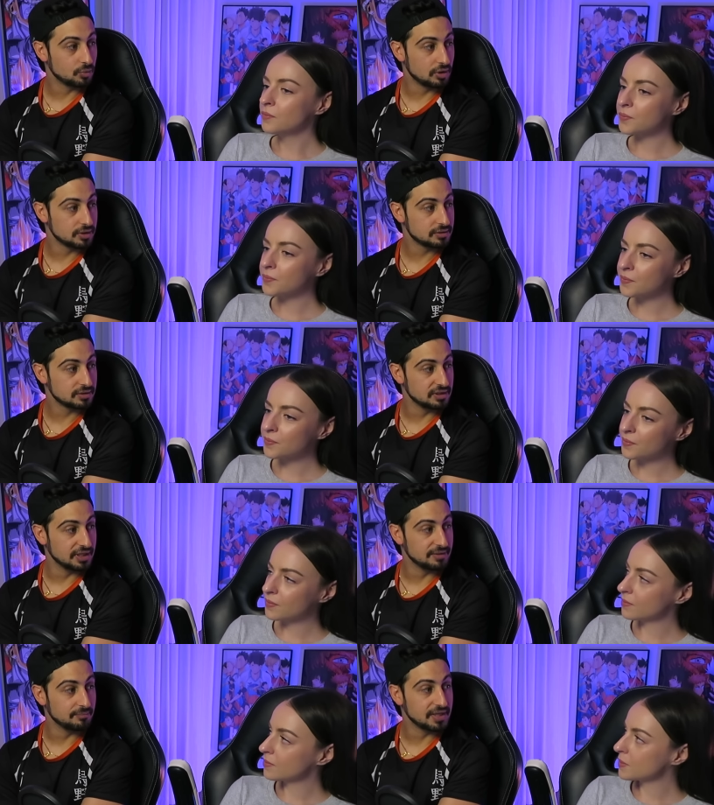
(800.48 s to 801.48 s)
Speaker 1: what
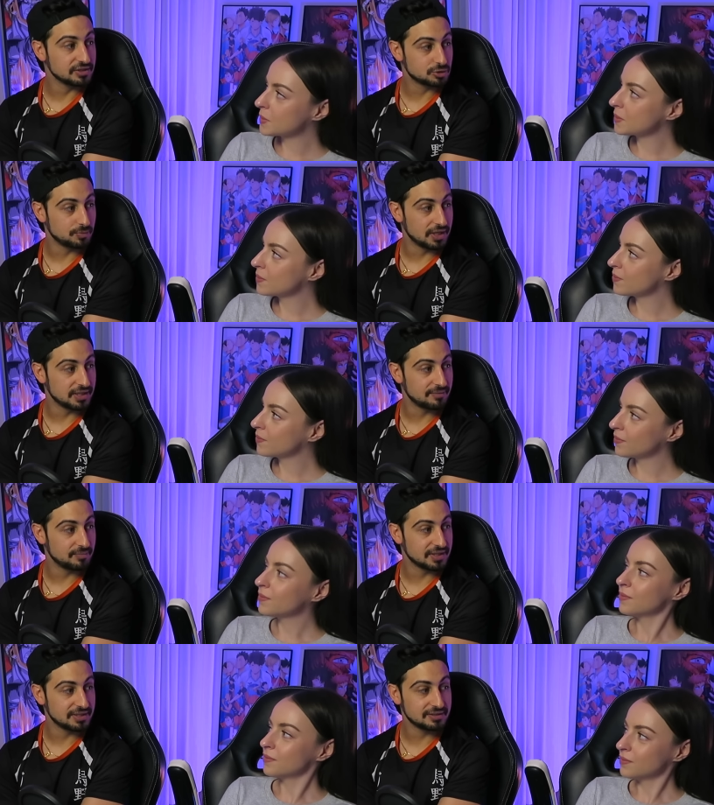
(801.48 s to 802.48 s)
he means by
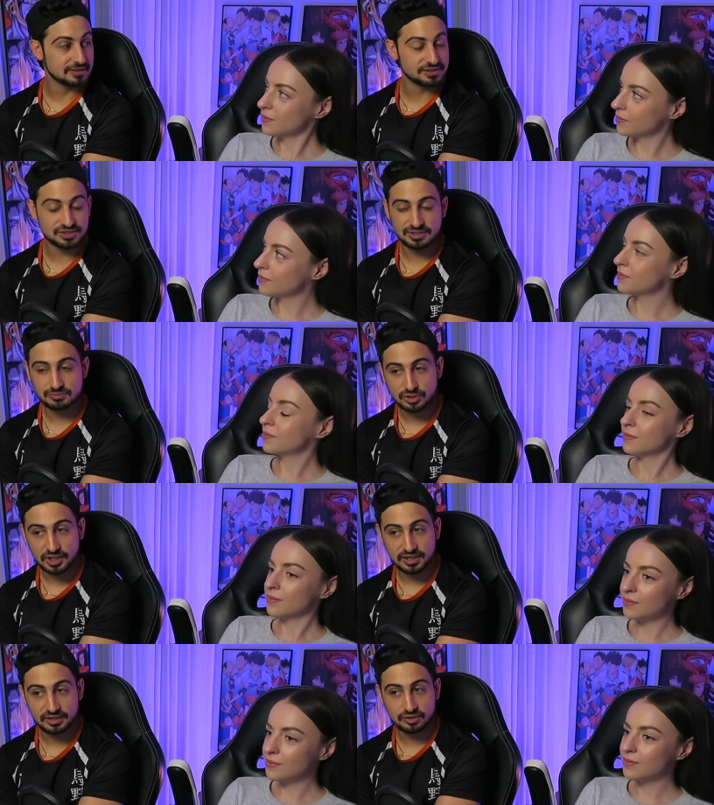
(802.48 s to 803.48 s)
that, but this seems
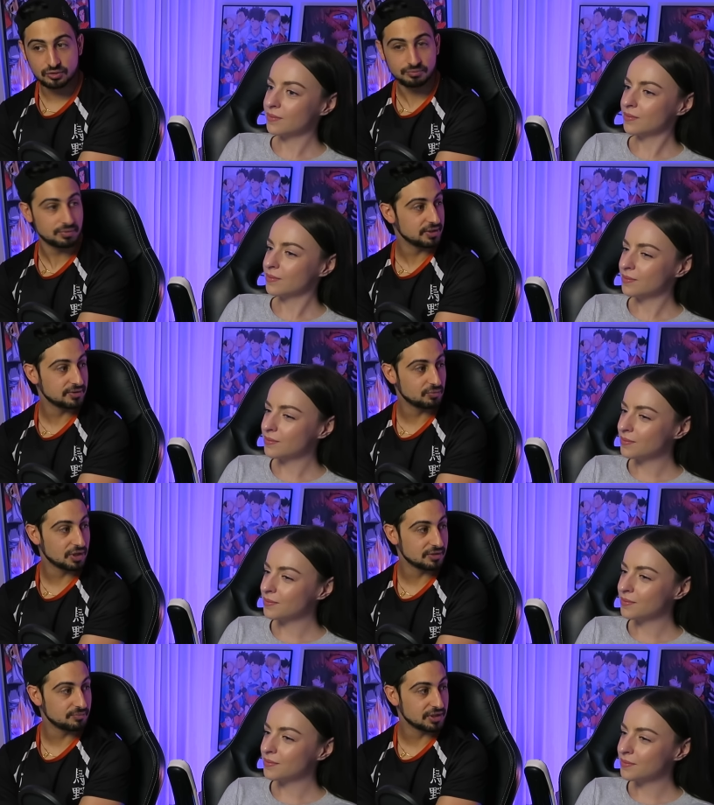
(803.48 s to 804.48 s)
like it could be
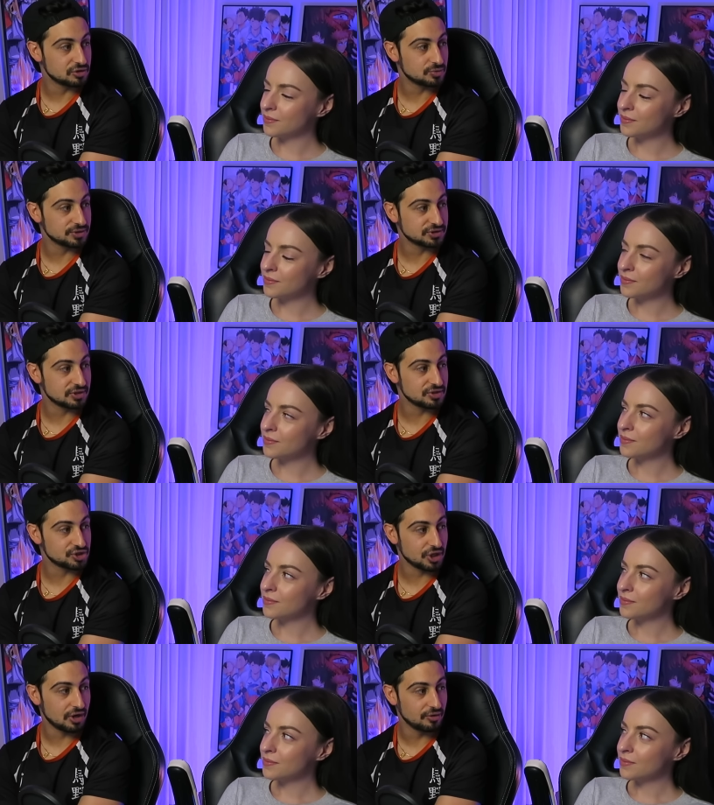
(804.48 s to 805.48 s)
one of the bigger twists of the
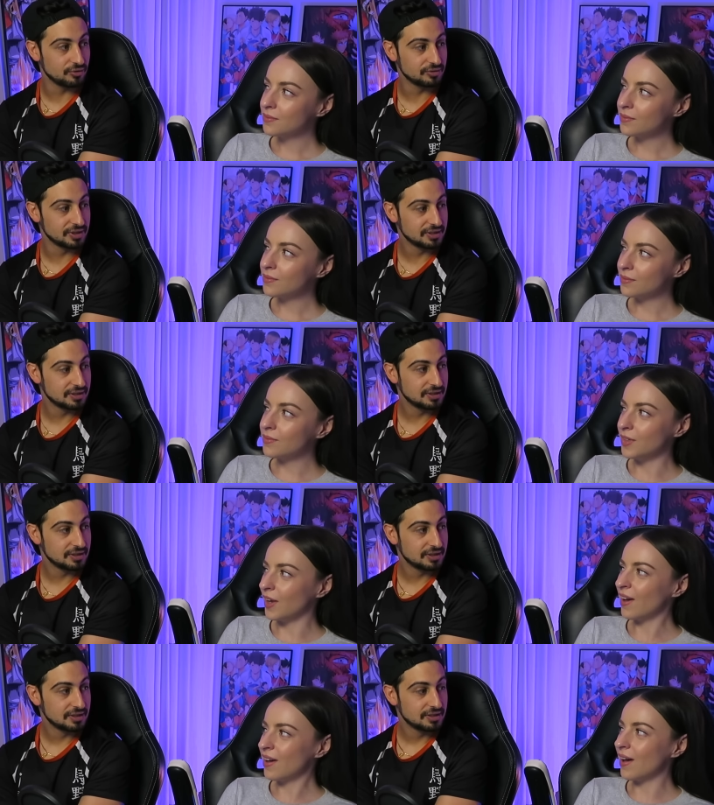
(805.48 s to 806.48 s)
show.
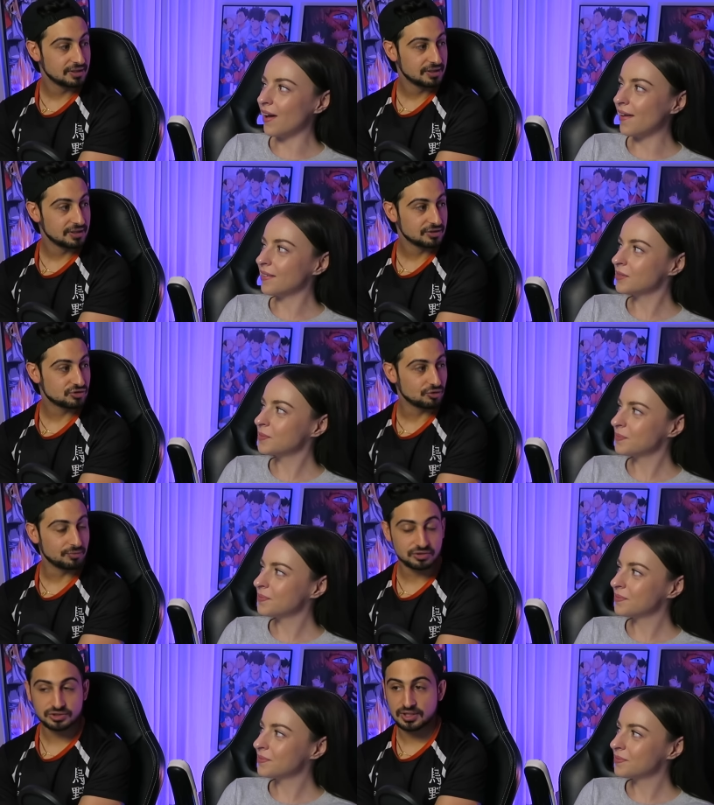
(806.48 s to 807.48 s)
Speaker 2: Yeah.
Speaker 1: It's
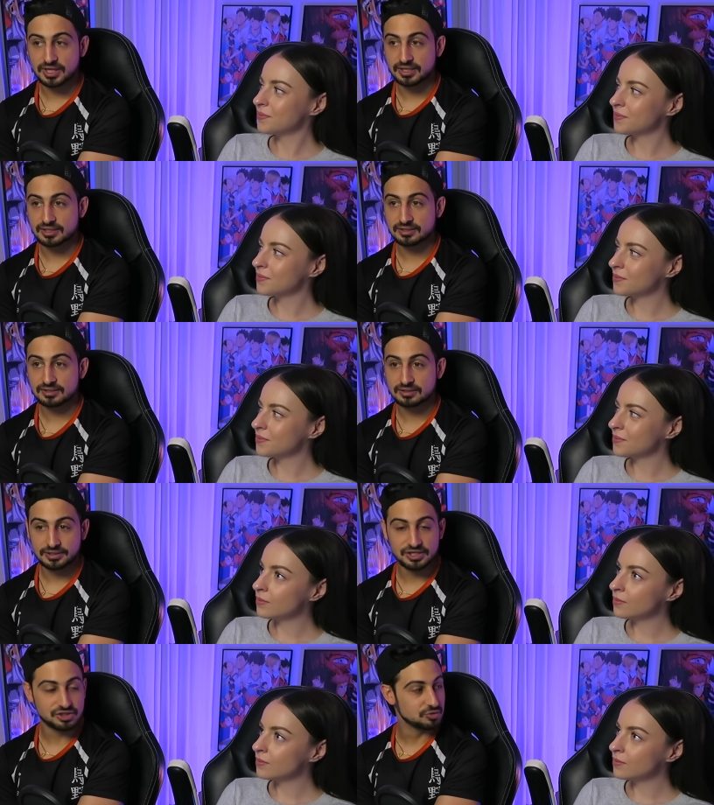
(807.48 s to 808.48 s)
almost like,
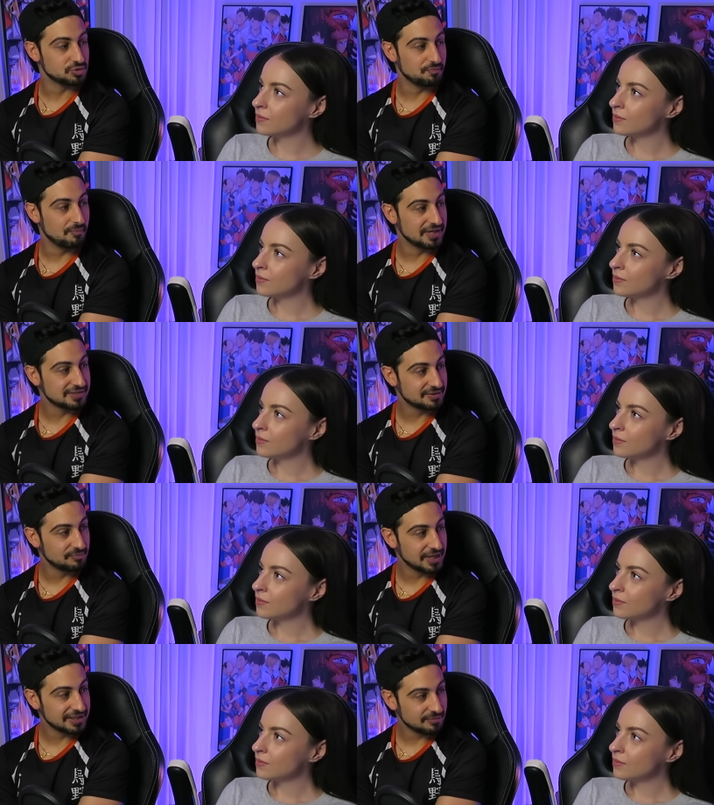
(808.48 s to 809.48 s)
yeah, she was meant to
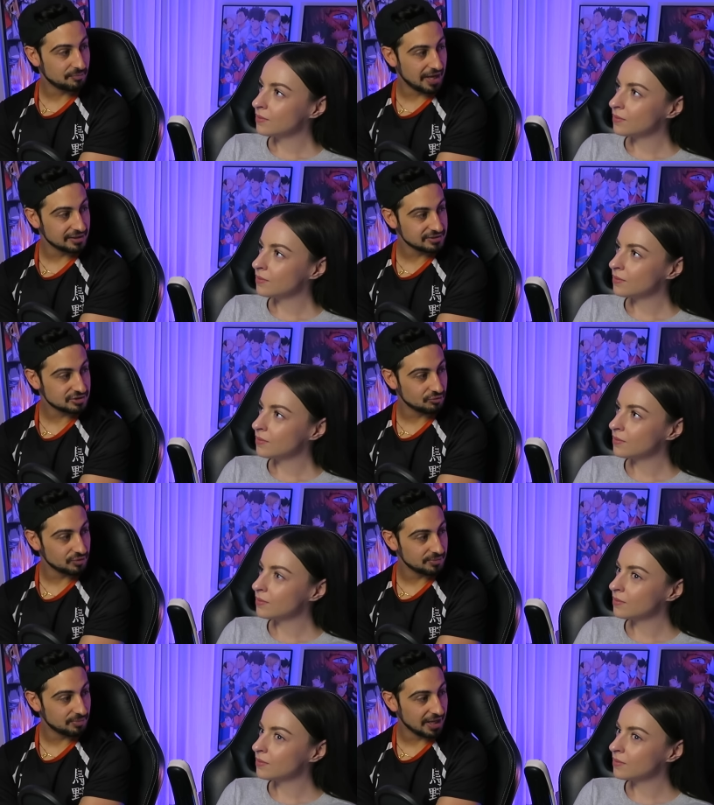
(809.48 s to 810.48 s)
be at the palace, the
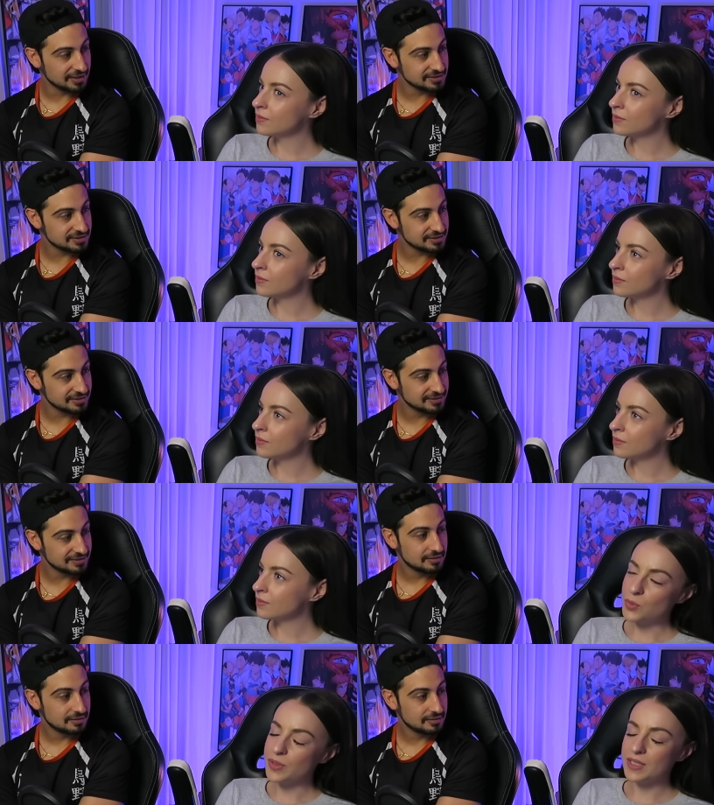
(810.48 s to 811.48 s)
rear palace.
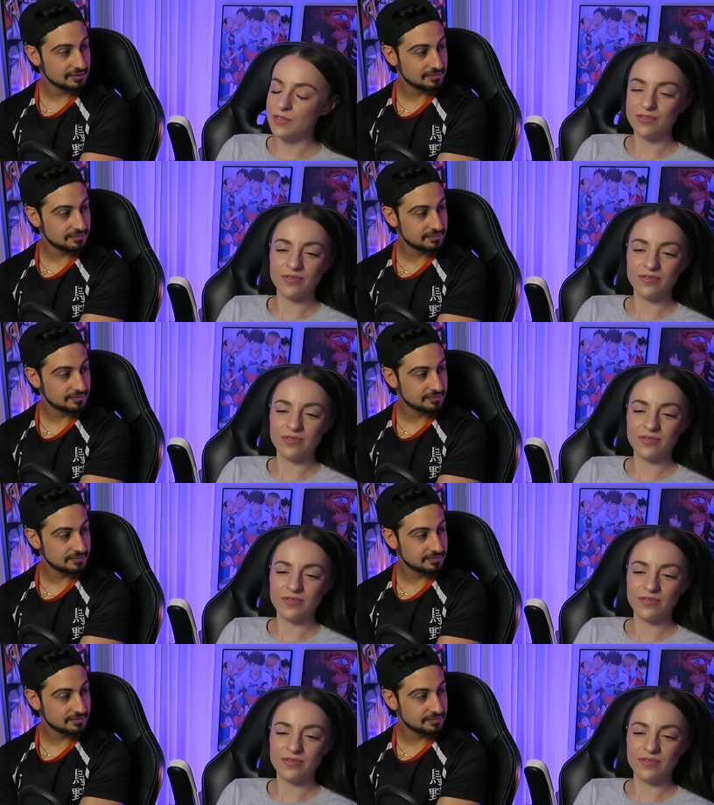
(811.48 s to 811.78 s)
Speaker 2: Twist of